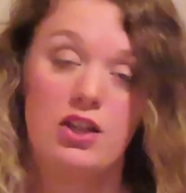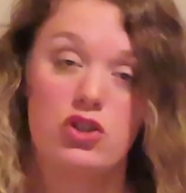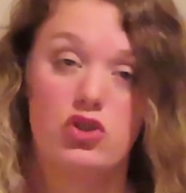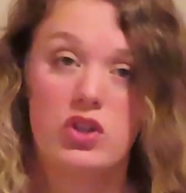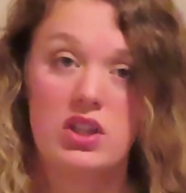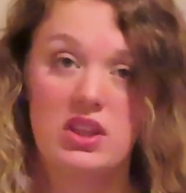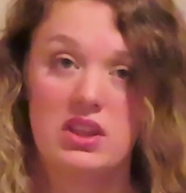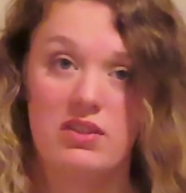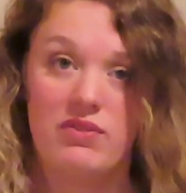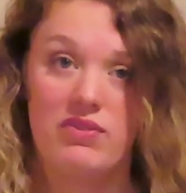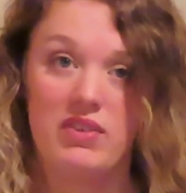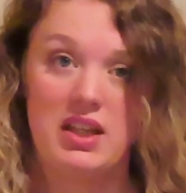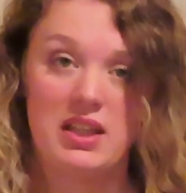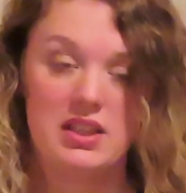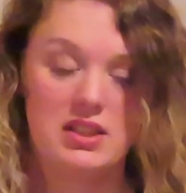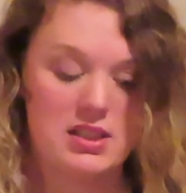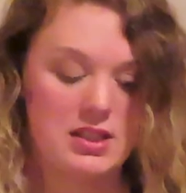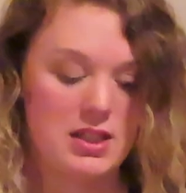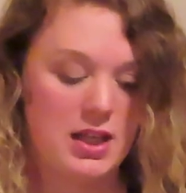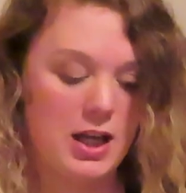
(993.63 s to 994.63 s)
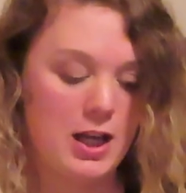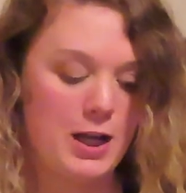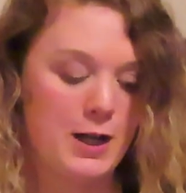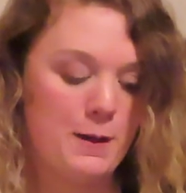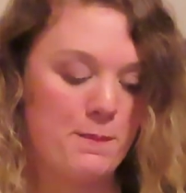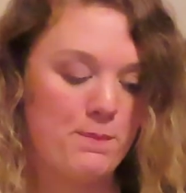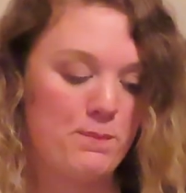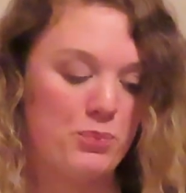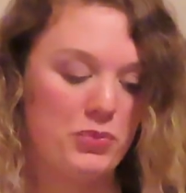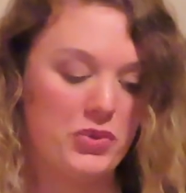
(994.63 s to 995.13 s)
drink the feeds.
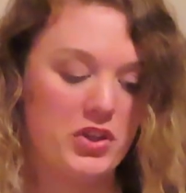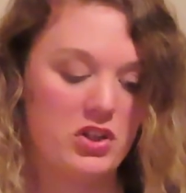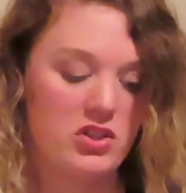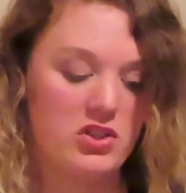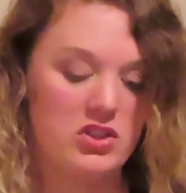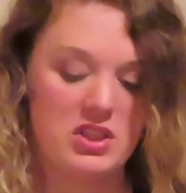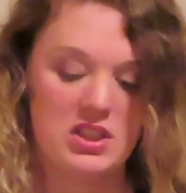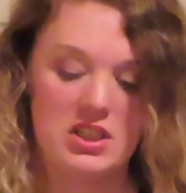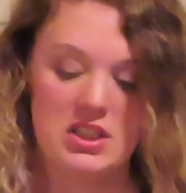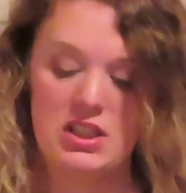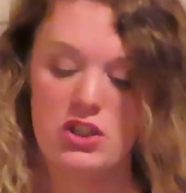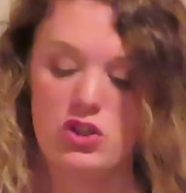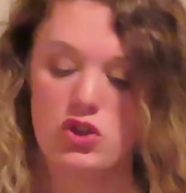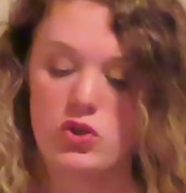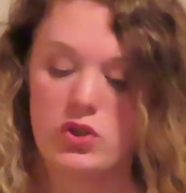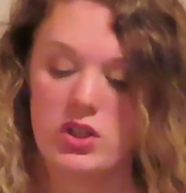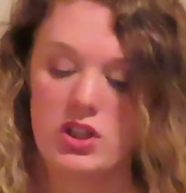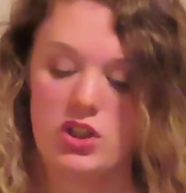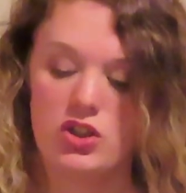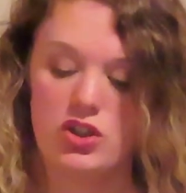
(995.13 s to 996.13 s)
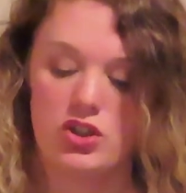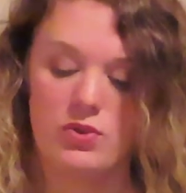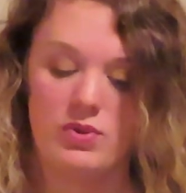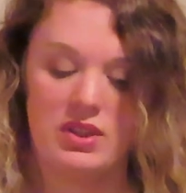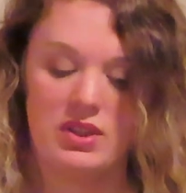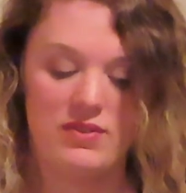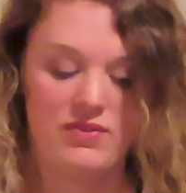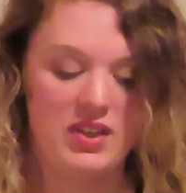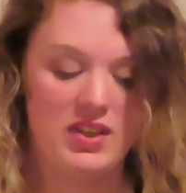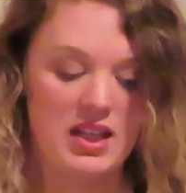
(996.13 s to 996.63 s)
There's a sensory issue
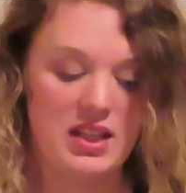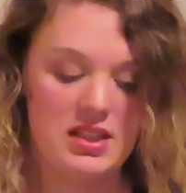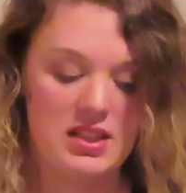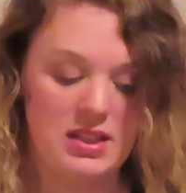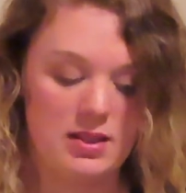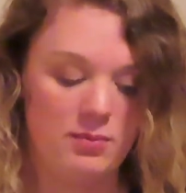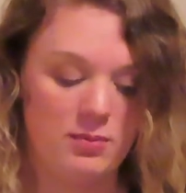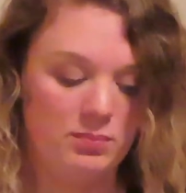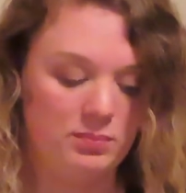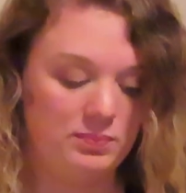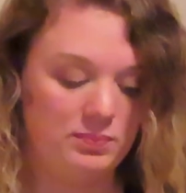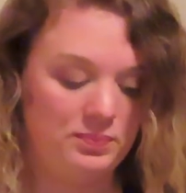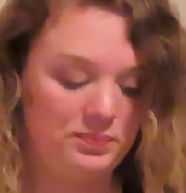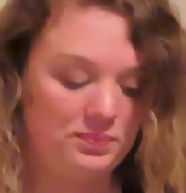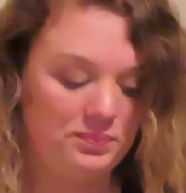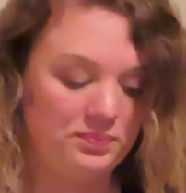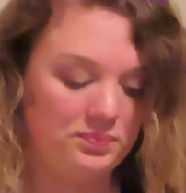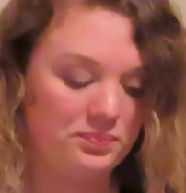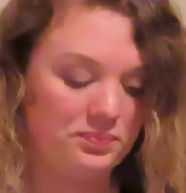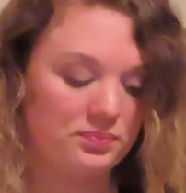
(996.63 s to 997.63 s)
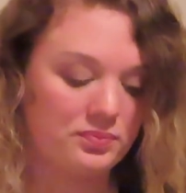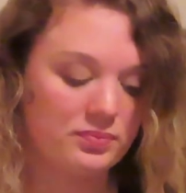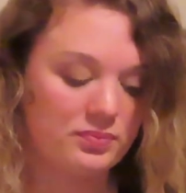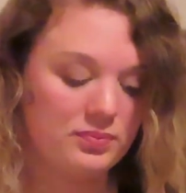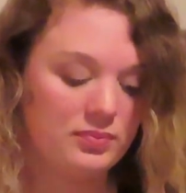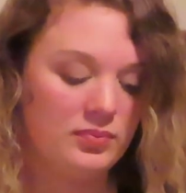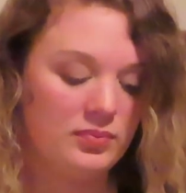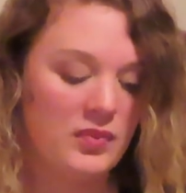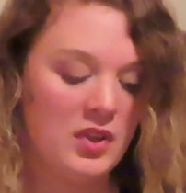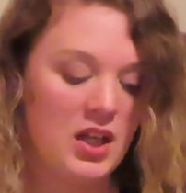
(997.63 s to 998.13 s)
with the feeds
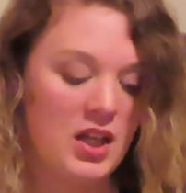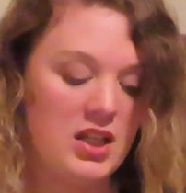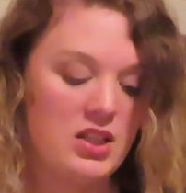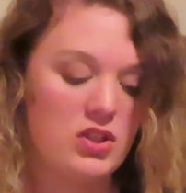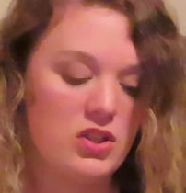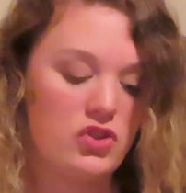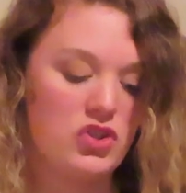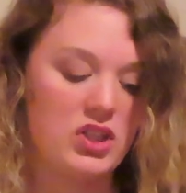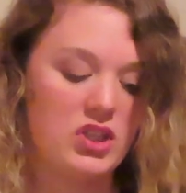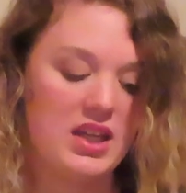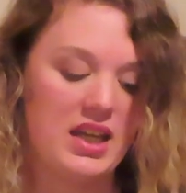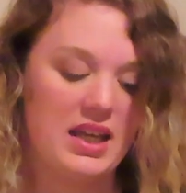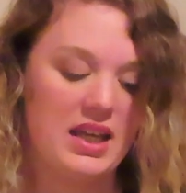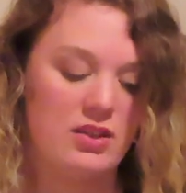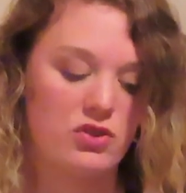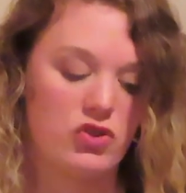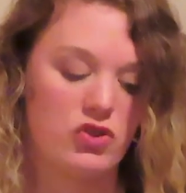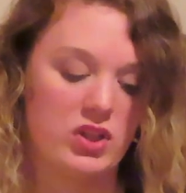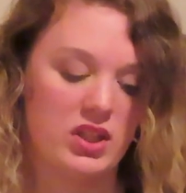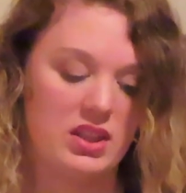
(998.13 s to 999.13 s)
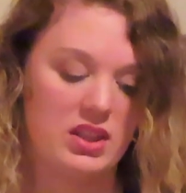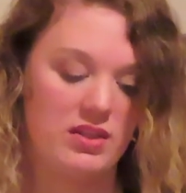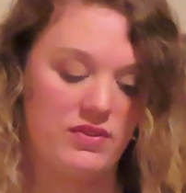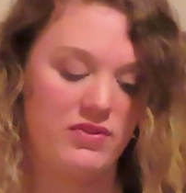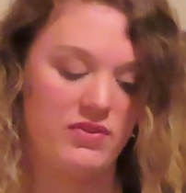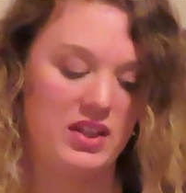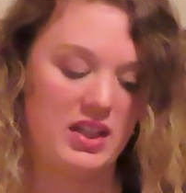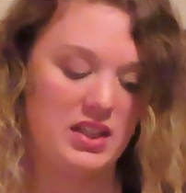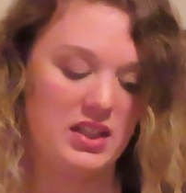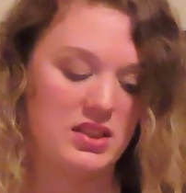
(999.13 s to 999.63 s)
and so she can't drink the
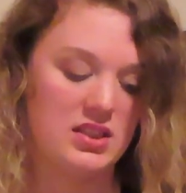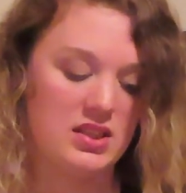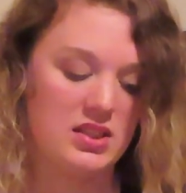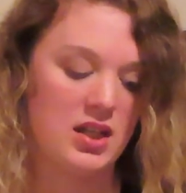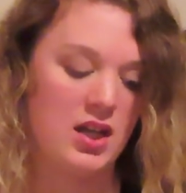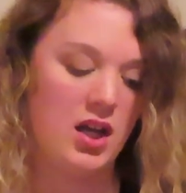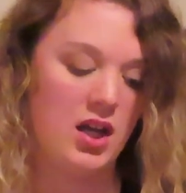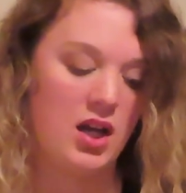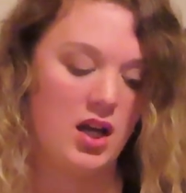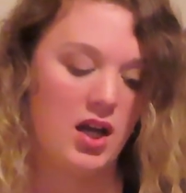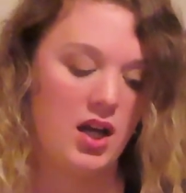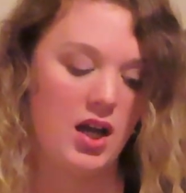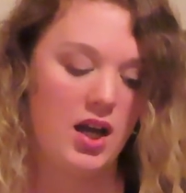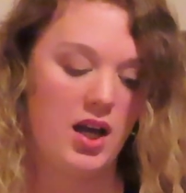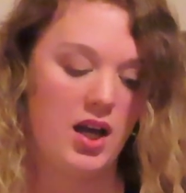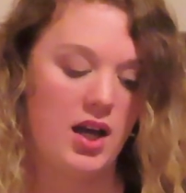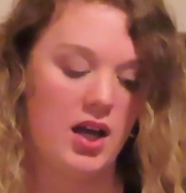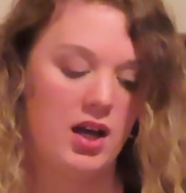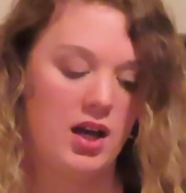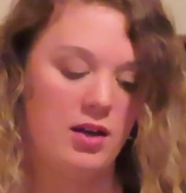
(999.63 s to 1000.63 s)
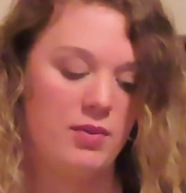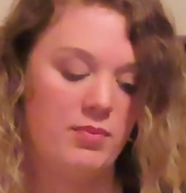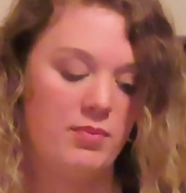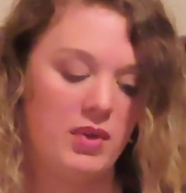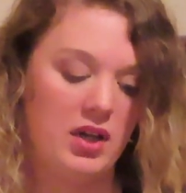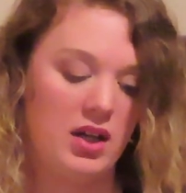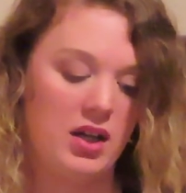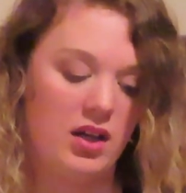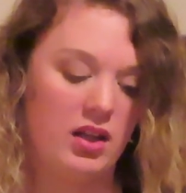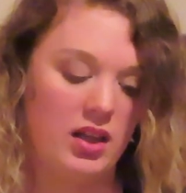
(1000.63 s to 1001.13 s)
feeds. A
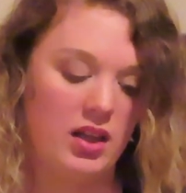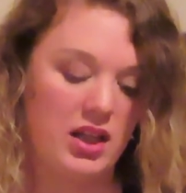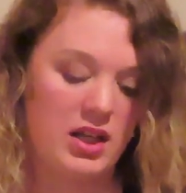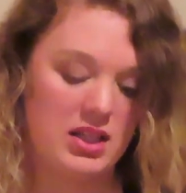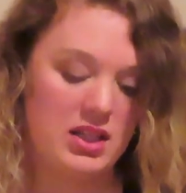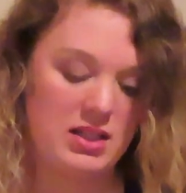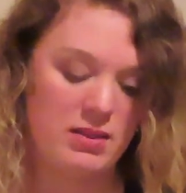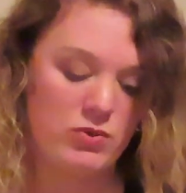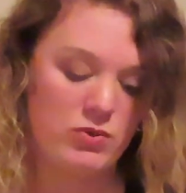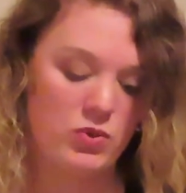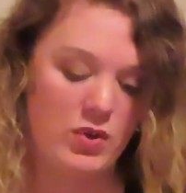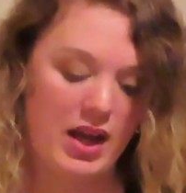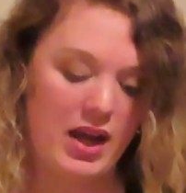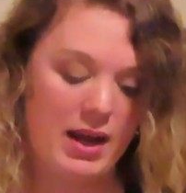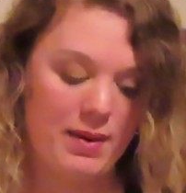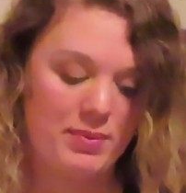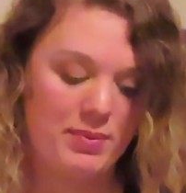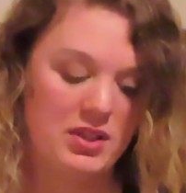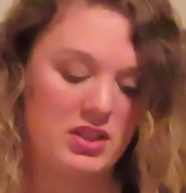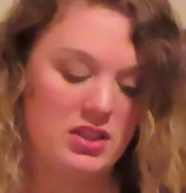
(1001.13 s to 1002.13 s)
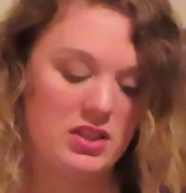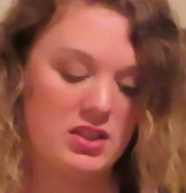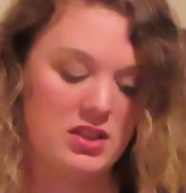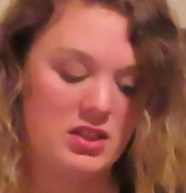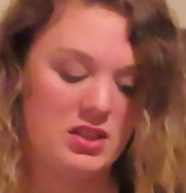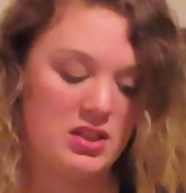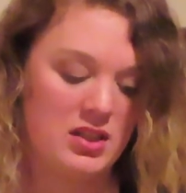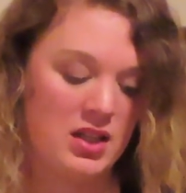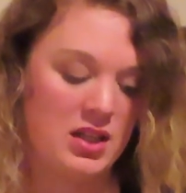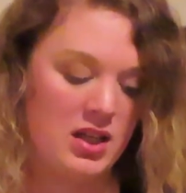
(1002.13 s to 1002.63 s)
lot of times what
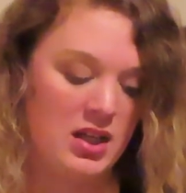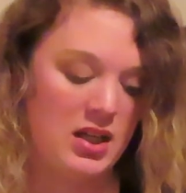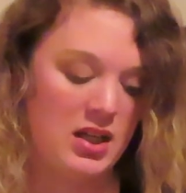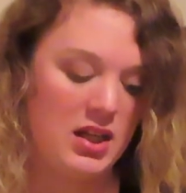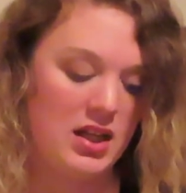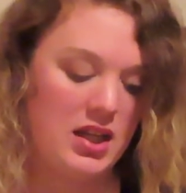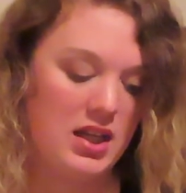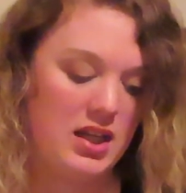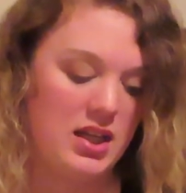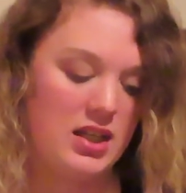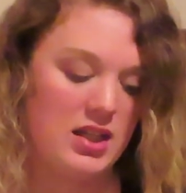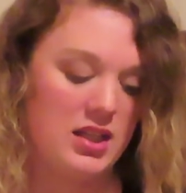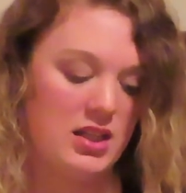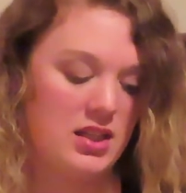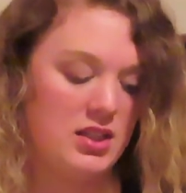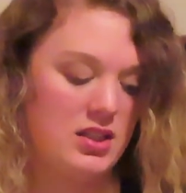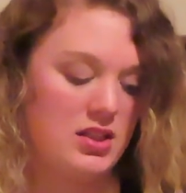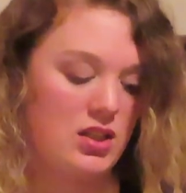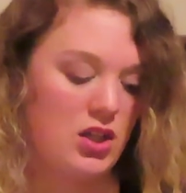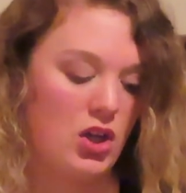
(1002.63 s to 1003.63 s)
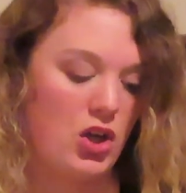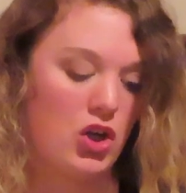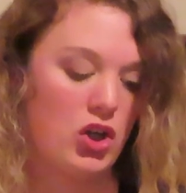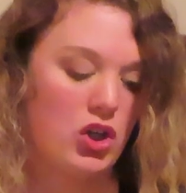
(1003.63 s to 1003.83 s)
happens is